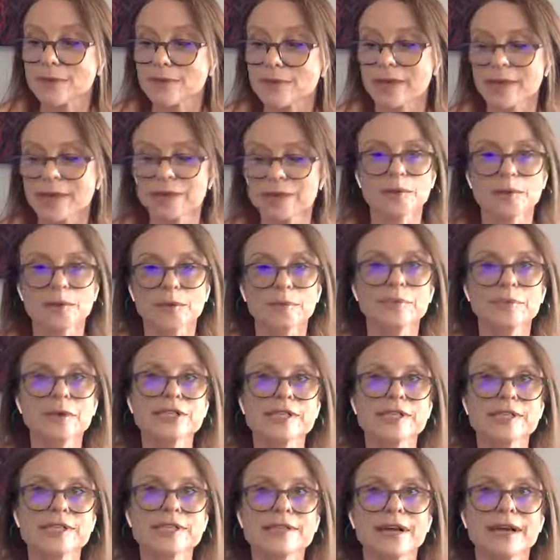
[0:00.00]
Okay, there are a
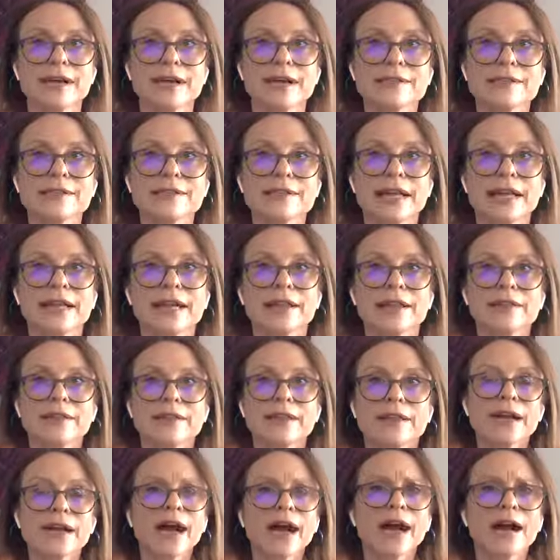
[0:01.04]
bunch of signs, and I
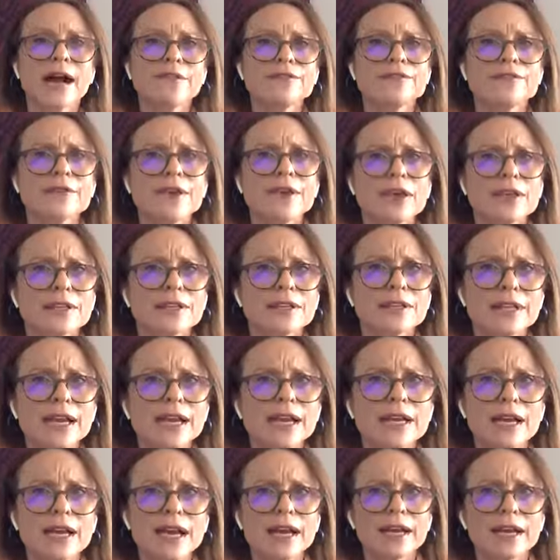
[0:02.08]
think I felt
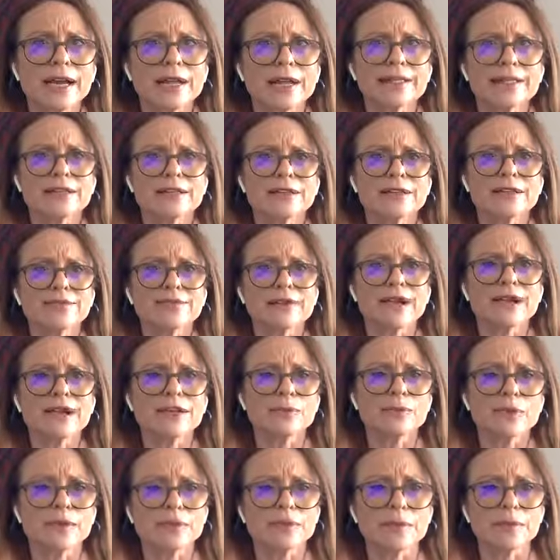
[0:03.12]
like I
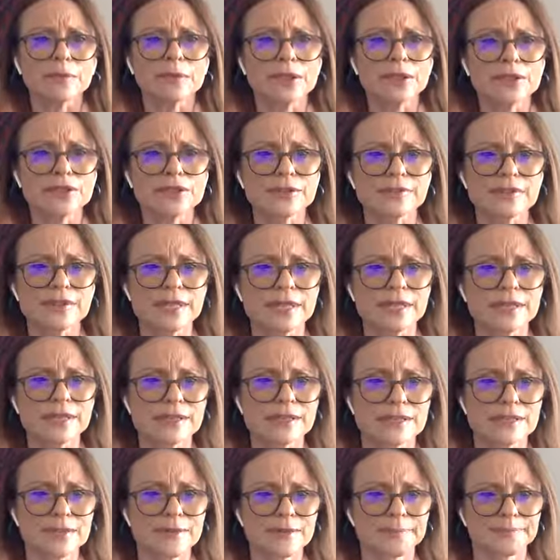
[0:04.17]
identified with a bunch of
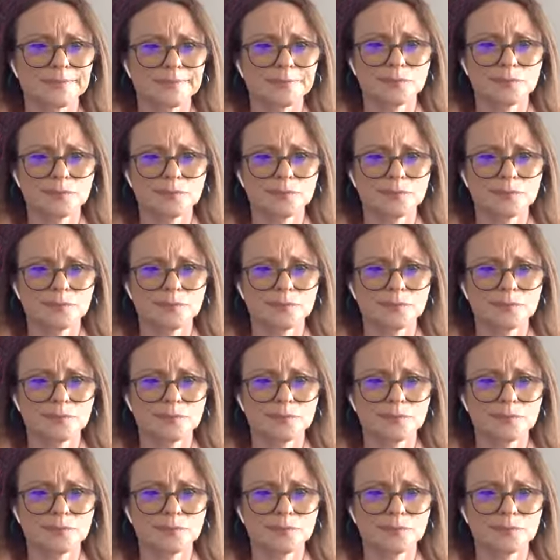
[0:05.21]
these.